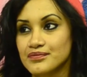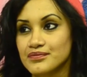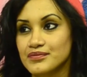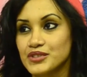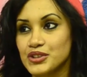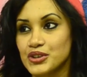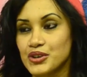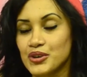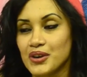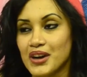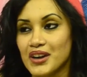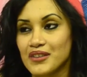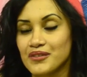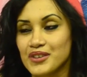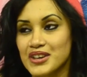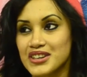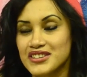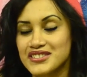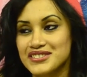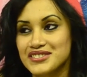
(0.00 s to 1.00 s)
You know, at
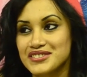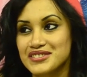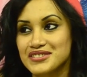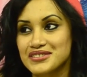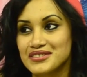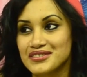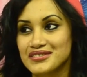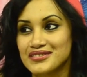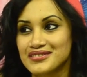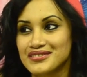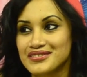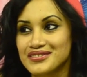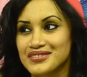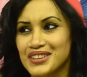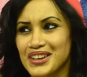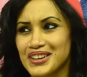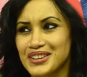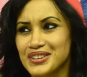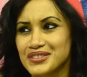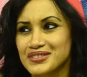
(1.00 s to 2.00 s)
first,
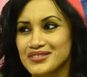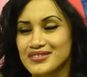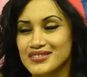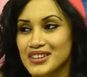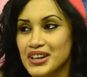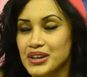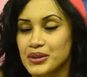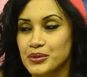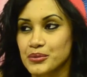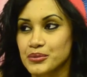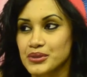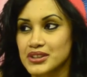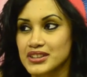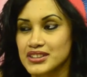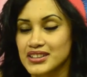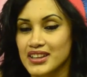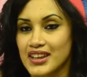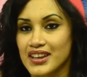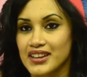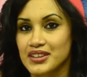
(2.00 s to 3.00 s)
like, I don't really
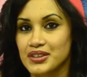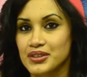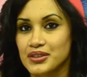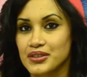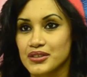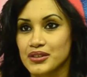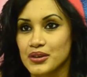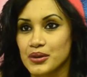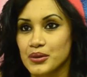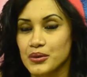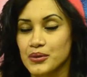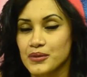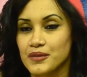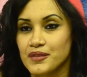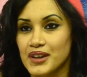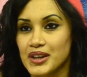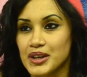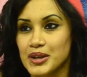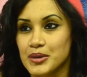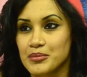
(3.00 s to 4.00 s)
like the whole
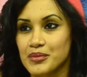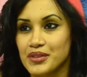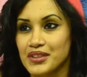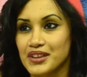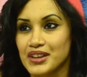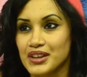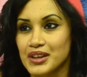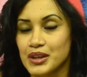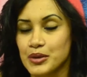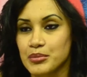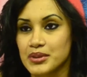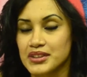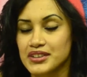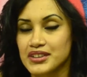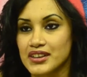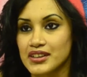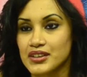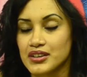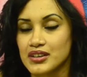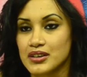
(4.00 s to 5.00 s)
fame thing, but
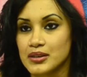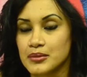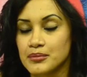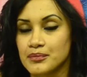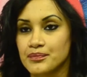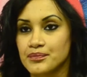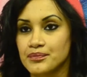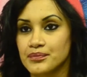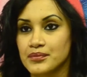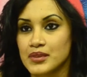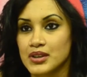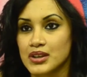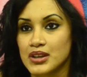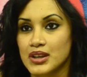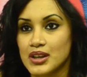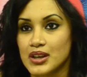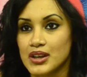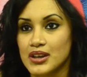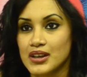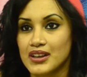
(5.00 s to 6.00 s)
then,
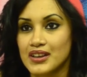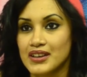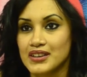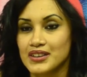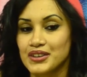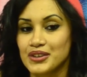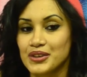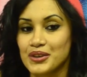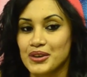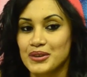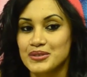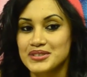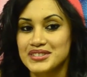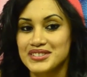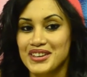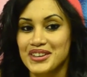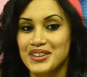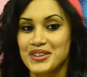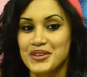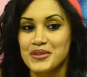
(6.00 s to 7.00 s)
you know, I was
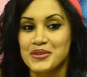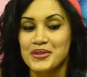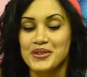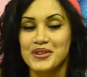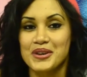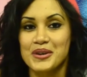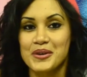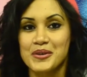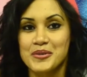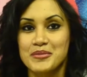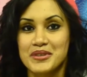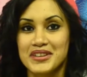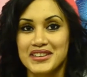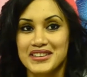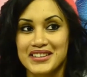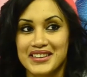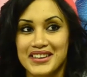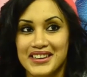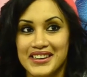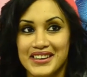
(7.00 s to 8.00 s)
talking to the
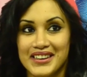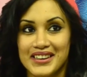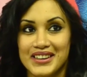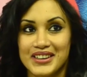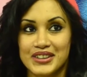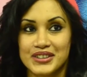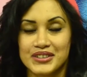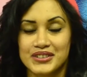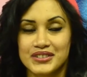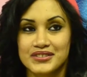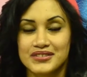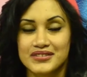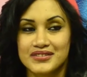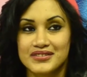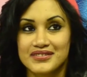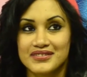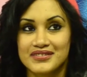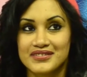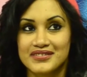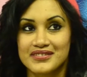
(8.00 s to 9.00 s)
homie, and
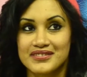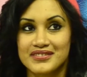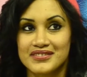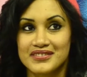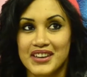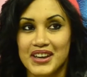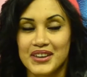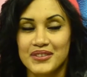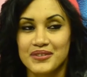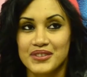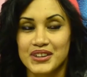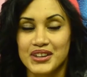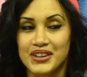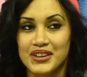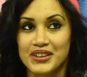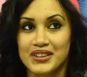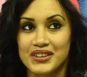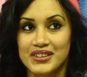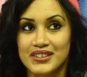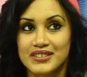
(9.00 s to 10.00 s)
I
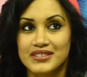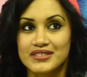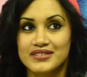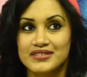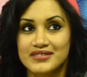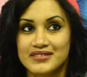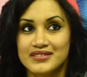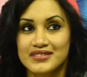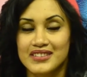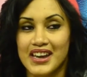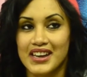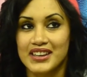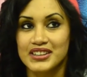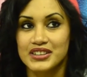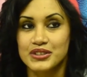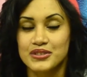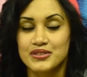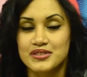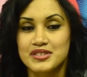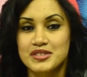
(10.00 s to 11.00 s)
figured I need
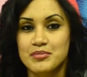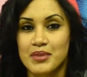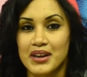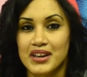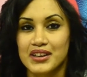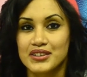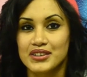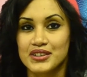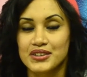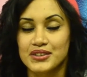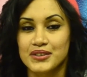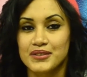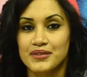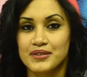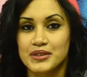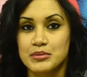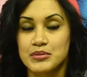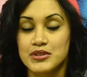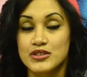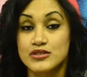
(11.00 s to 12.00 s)
to inspire other
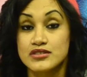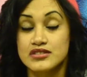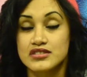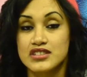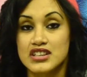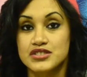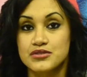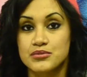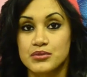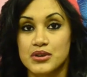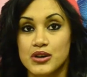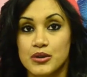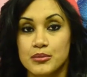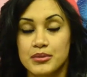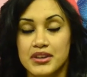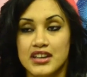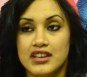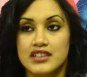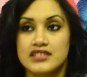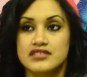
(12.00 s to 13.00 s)
females as well,
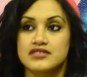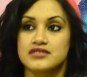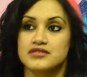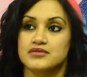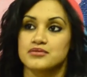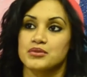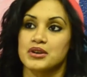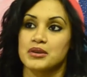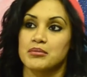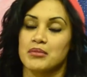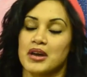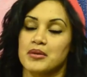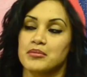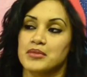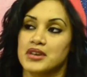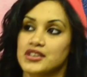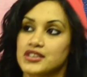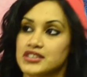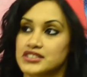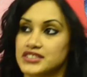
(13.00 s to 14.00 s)
because when my
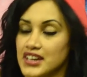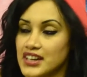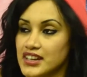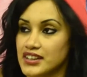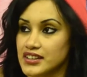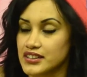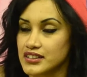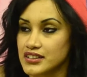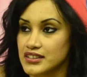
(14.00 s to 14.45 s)
mother died,